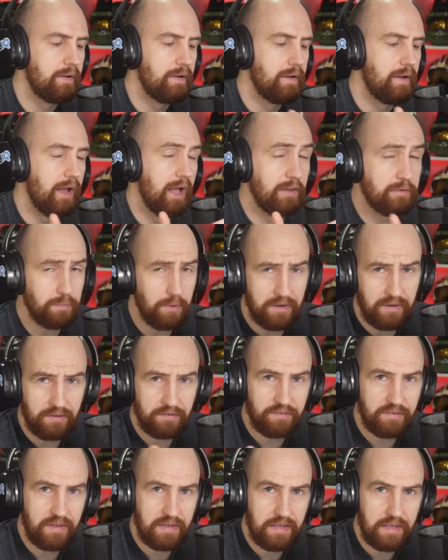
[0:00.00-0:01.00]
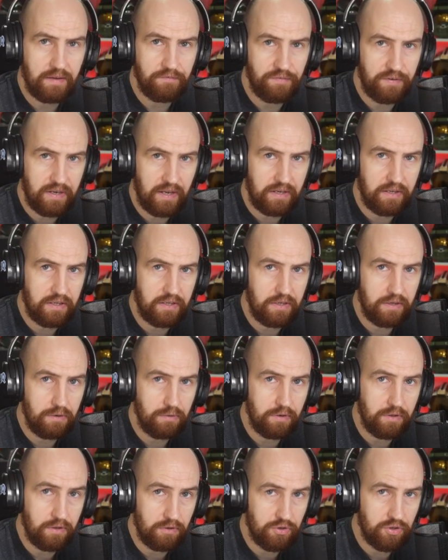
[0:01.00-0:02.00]
as well as the vidIQ
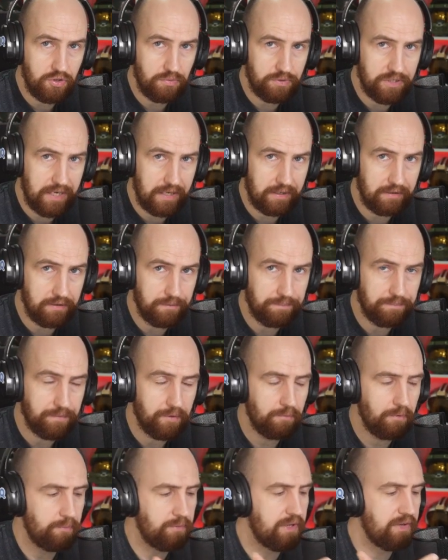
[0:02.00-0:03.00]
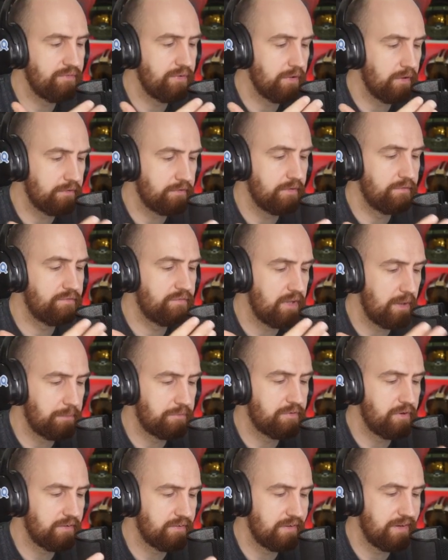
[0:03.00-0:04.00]
YouTube channel, where we give you lots of tips,
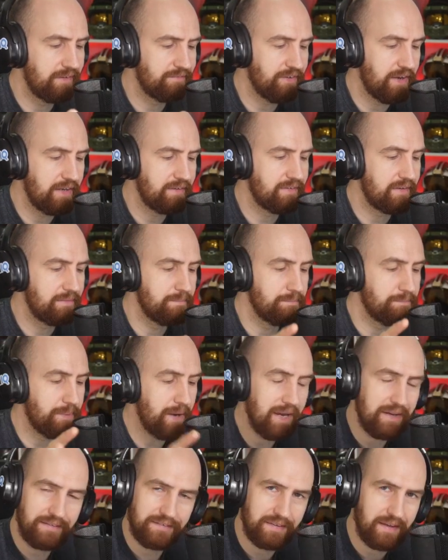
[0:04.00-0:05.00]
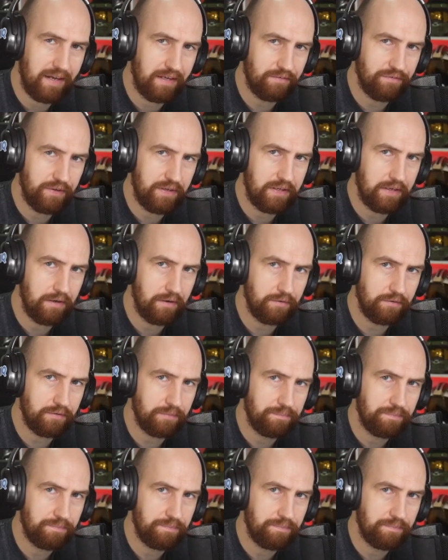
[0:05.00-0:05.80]
tricks, and advice and bite-sized videos,